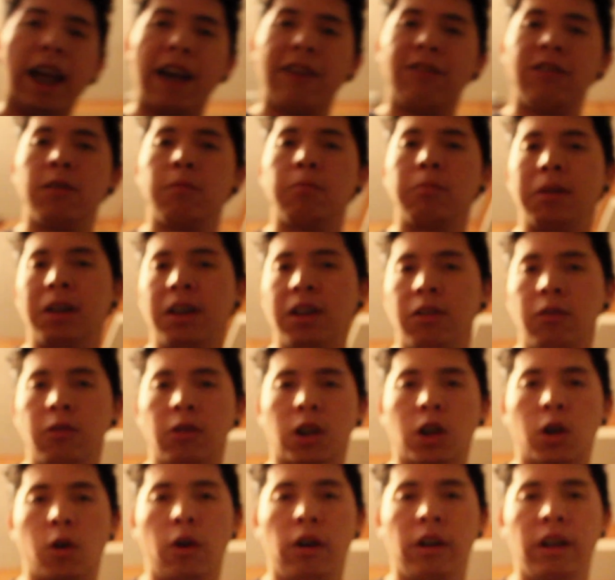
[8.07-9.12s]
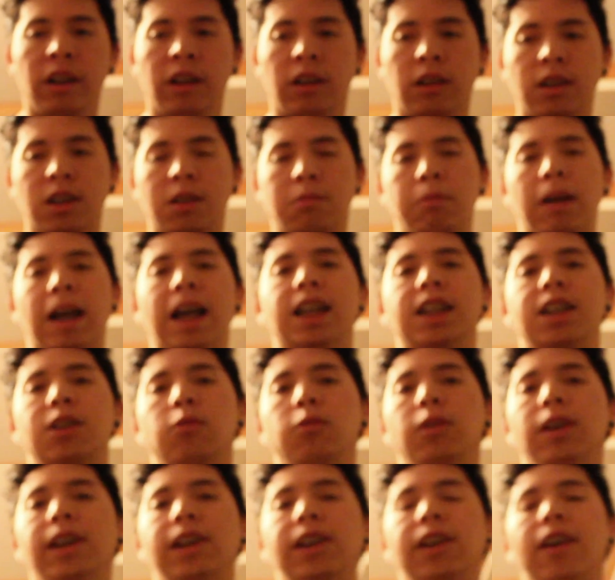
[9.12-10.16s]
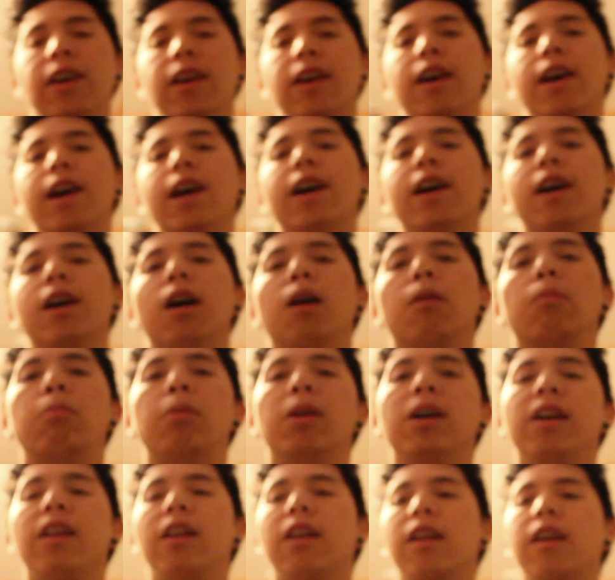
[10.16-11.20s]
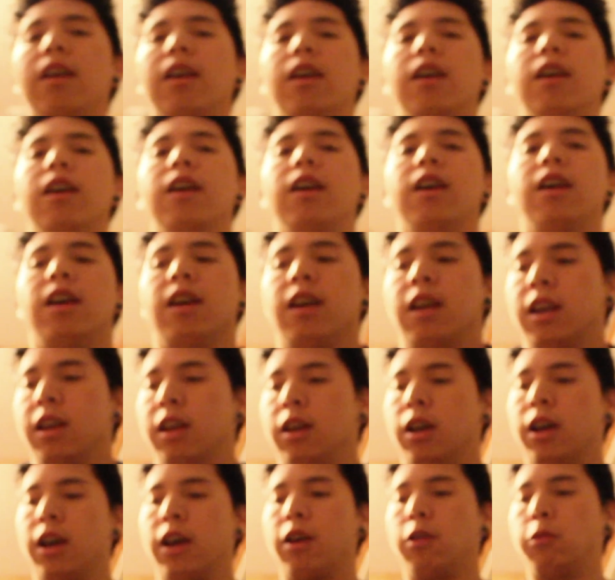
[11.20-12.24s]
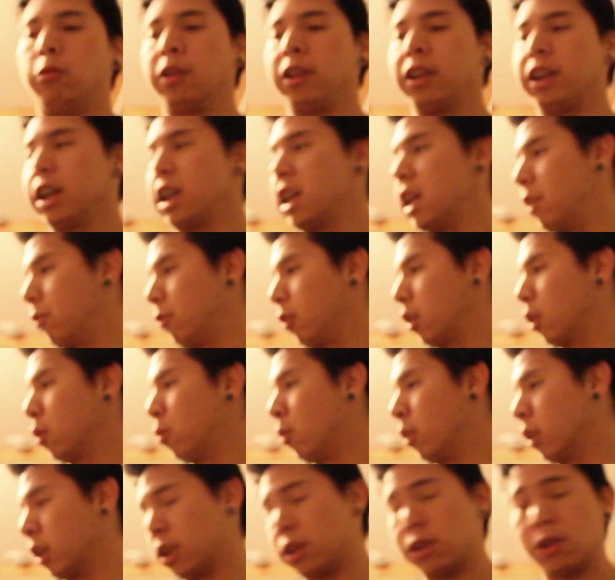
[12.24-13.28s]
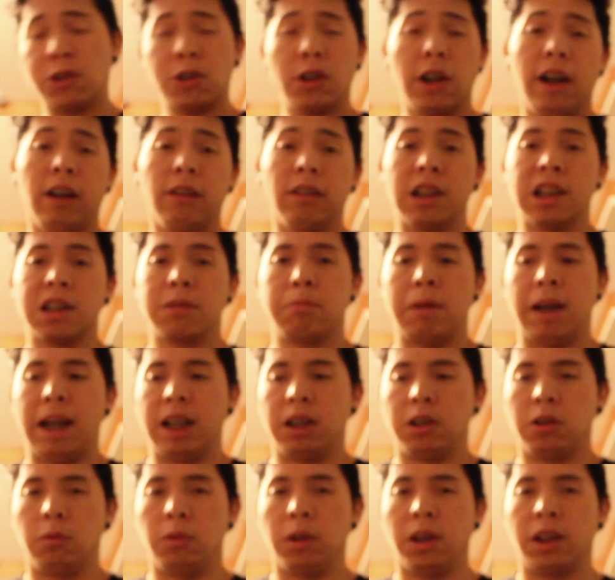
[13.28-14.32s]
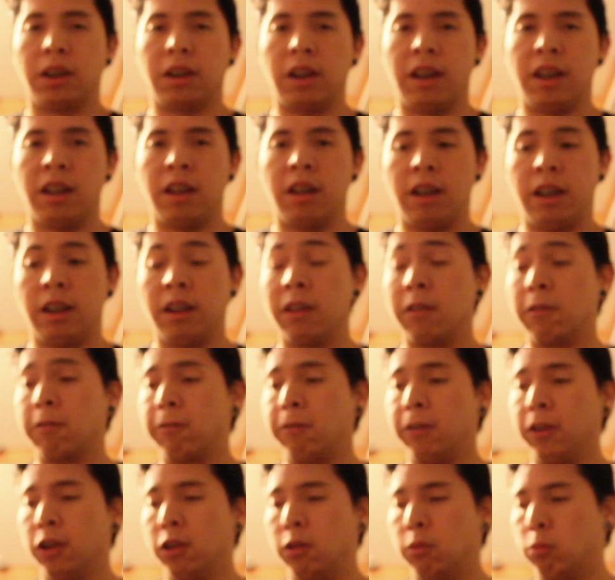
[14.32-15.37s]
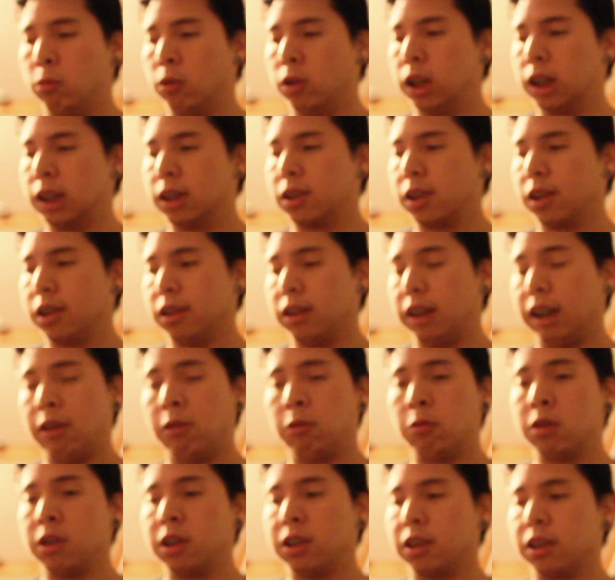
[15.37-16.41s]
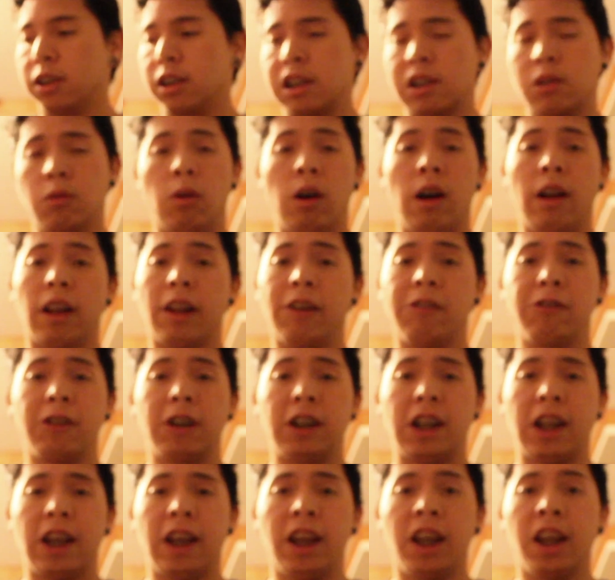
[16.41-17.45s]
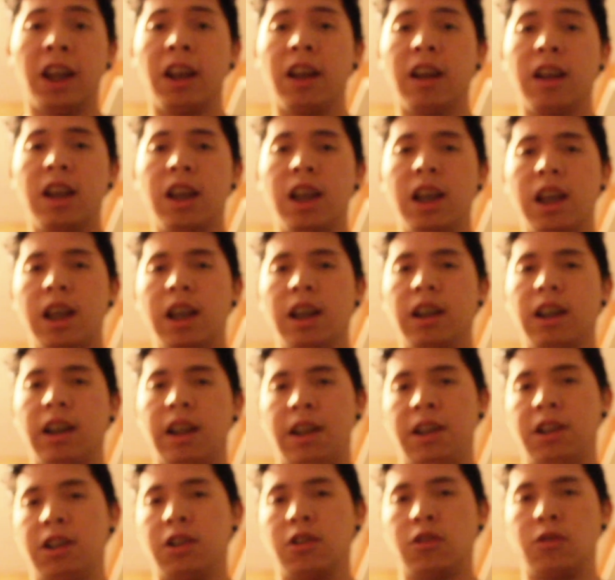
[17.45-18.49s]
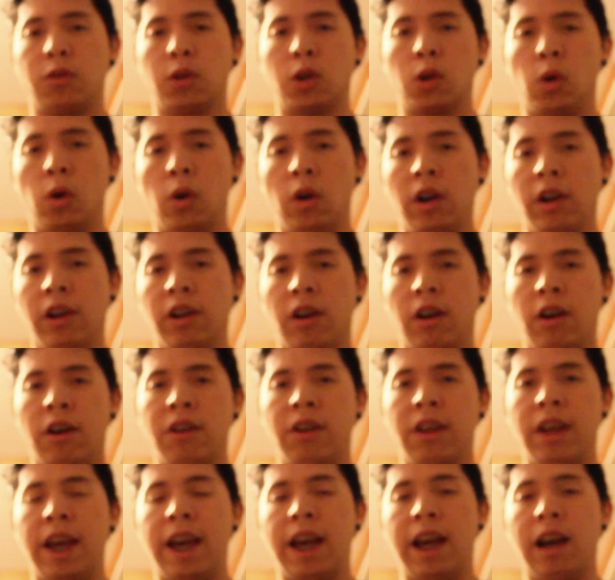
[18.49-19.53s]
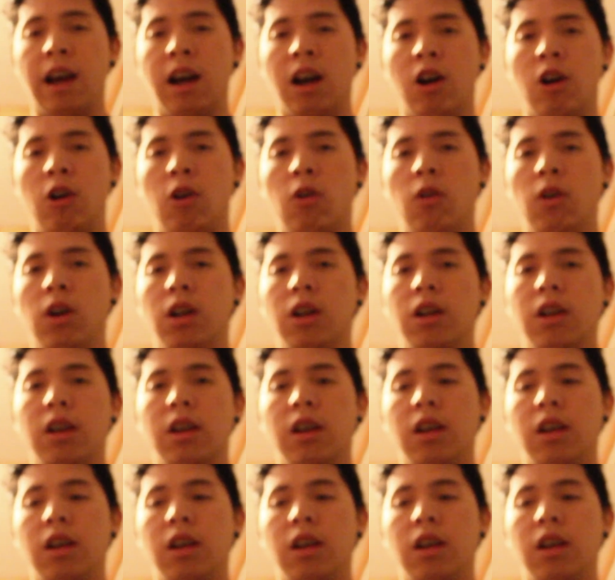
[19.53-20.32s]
haven't been recording this past week, but one thing I really wanted to try out this past week and I didn't film was I wanted to squat every day and just record on how